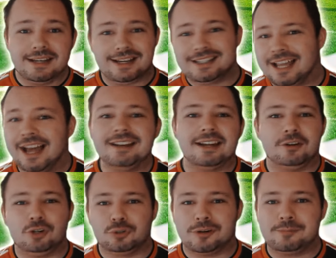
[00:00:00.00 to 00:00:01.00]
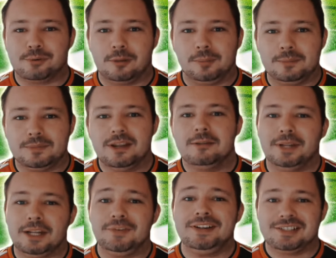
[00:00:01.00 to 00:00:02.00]
He's had injury problems,
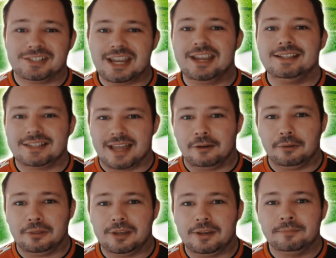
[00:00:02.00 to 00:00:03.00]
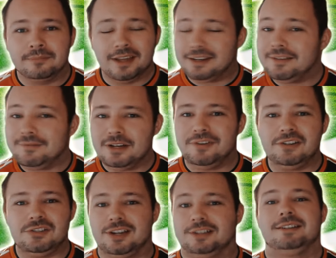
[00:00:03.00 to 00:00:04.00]
but if he stays healthy, and even if he
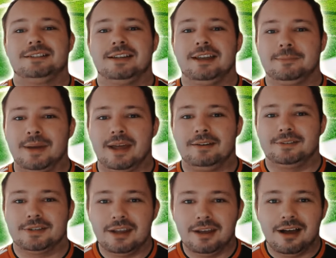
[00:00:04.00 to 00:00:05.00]
doesn't take pens,